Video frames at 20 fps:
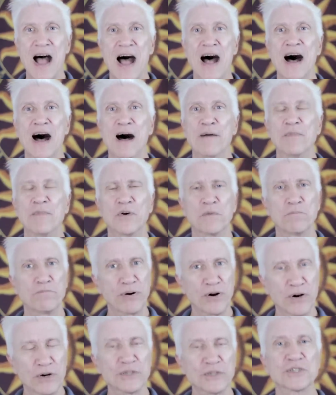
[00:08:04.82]
or
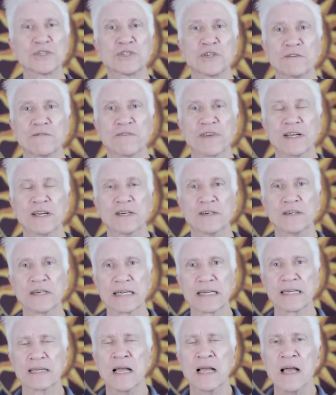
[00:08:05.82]

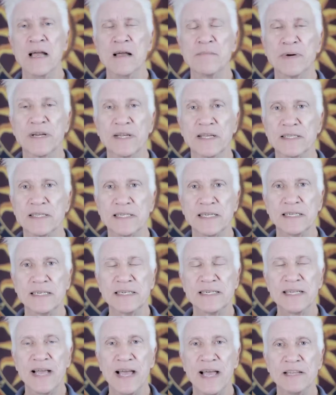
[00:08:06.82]
persevering, but it's
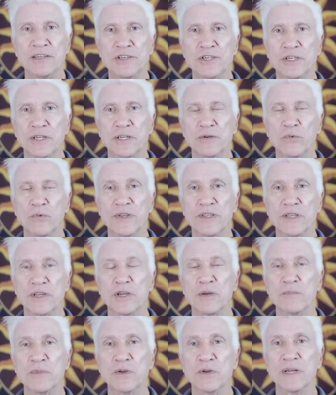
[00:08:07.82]
in tension with
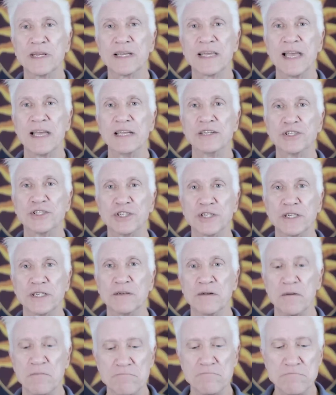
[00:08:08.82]

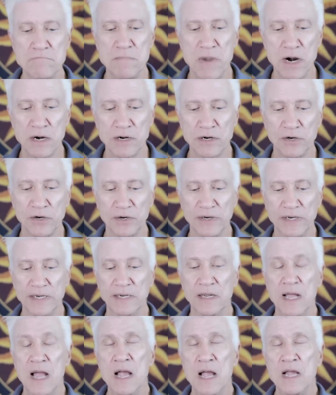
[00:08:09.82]
communication
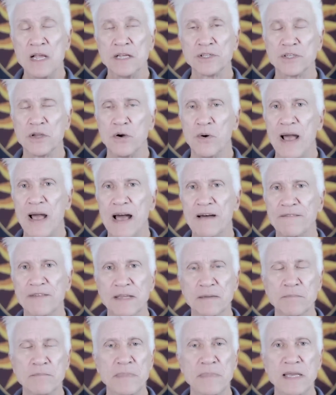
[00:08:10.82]
Mercury. So
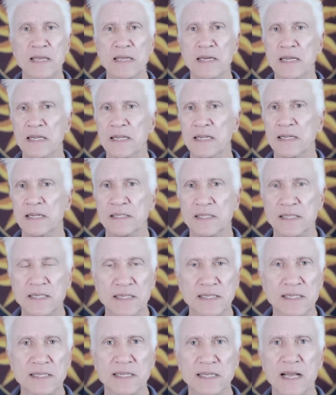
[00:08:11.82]
having meetings,
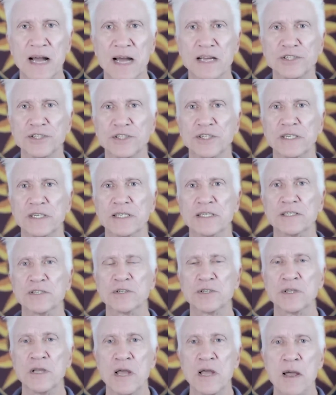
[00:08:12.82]

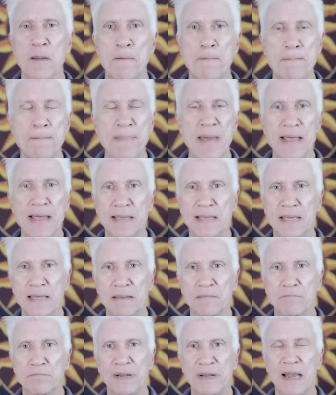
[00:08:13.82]
discussions,
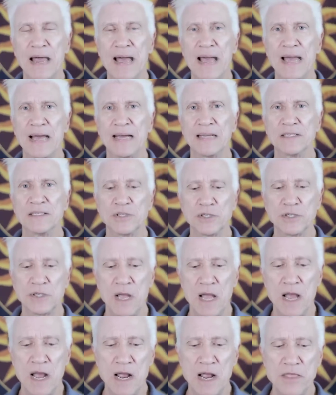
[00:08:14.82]
making plans,
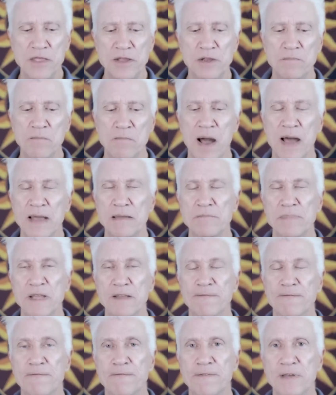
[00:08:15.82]
they might be
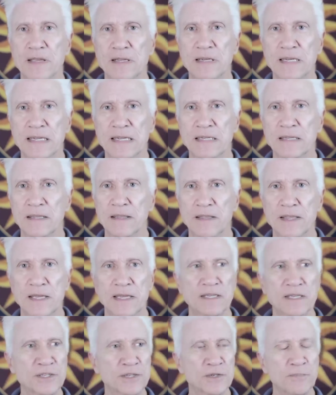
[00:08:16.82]
feeling
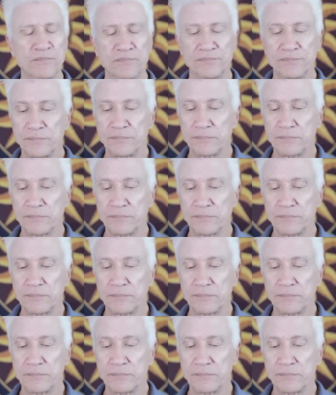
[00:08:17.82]
this